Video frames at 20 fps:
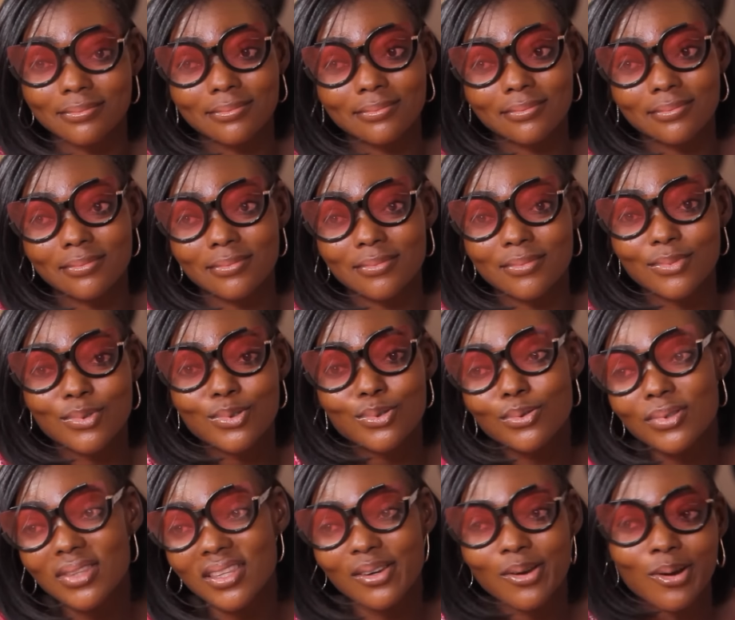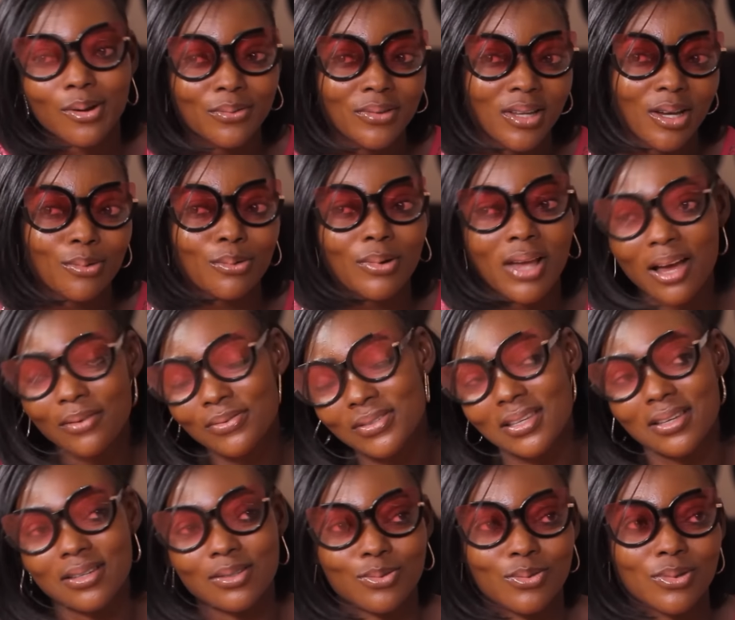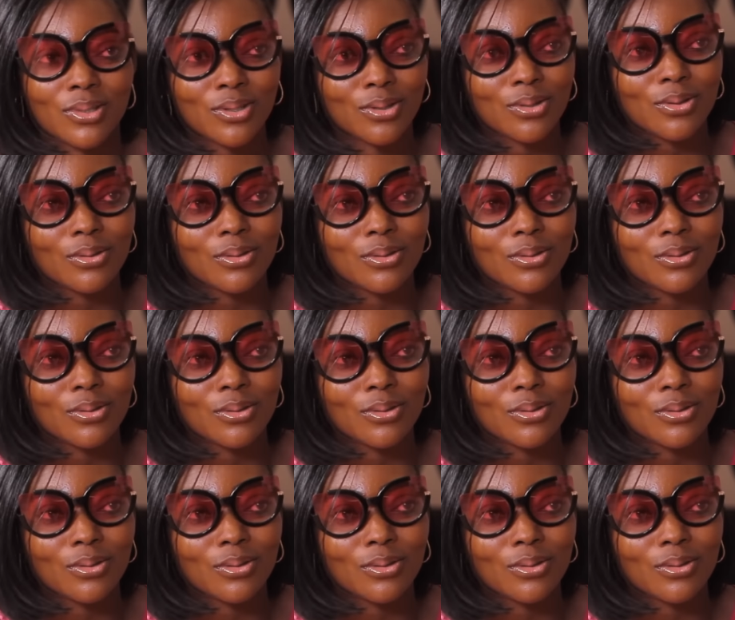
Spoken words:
2-3 of them will have sex with